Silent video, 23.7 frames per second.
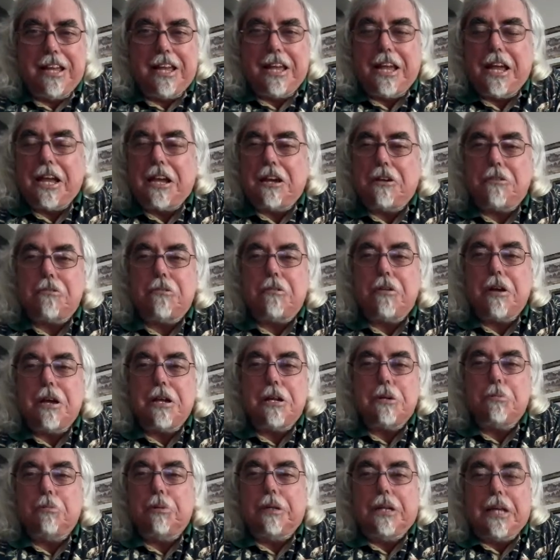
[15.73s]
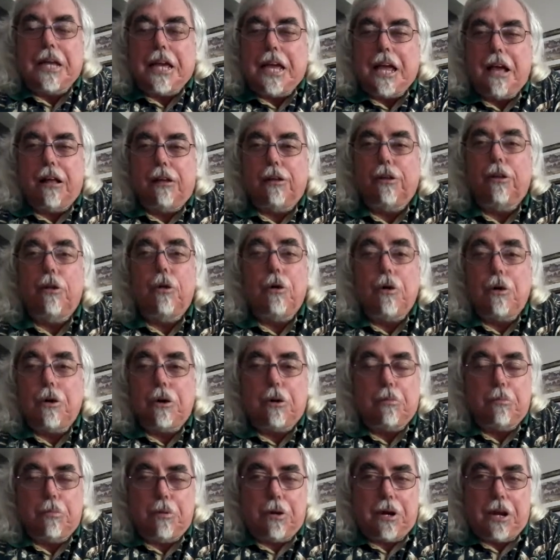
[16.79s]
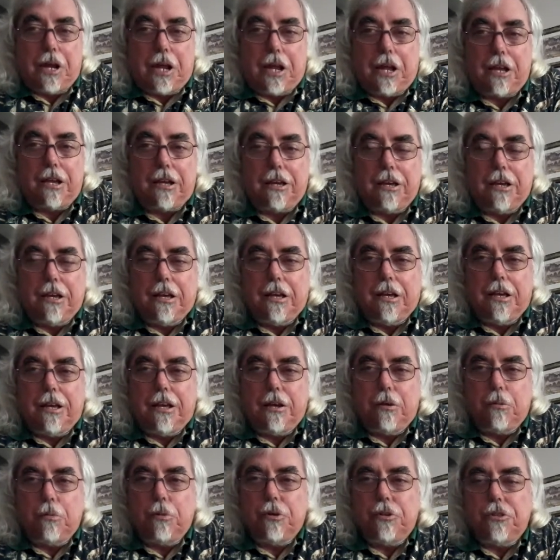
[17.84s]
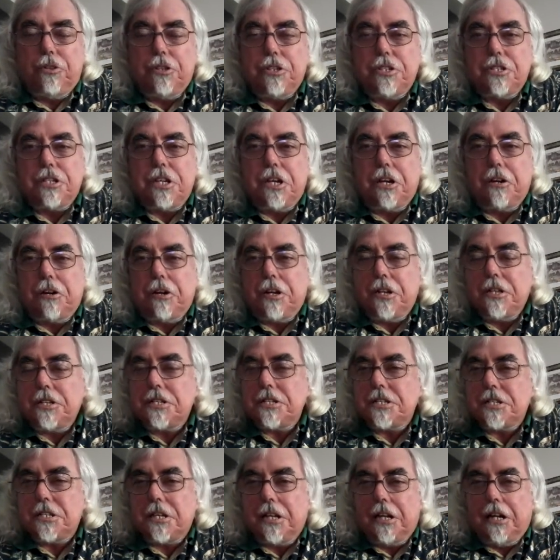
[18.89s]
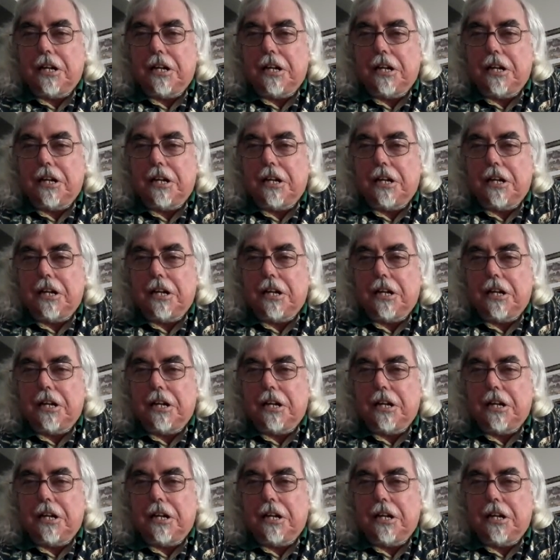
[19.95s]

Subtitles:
incredibly long break with the series